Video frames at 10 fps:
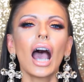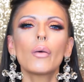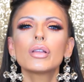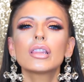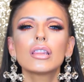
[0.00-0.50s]

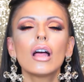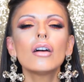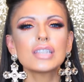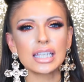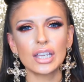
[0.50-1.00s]
I would
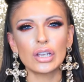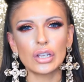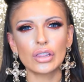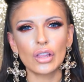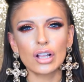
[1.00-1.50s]
love to hear
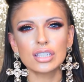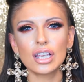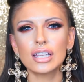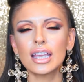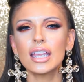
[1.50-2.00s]
your thoughts
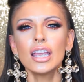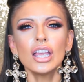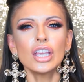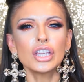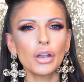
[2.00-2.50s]
on it,
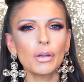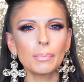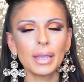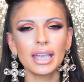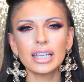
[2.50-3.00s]
your
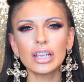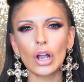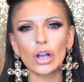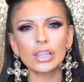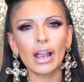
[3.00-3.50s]
opinion
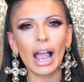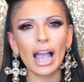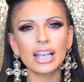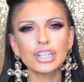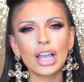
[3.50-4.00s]
on their
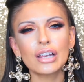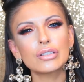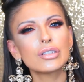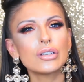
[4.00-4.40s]
eyeshadows.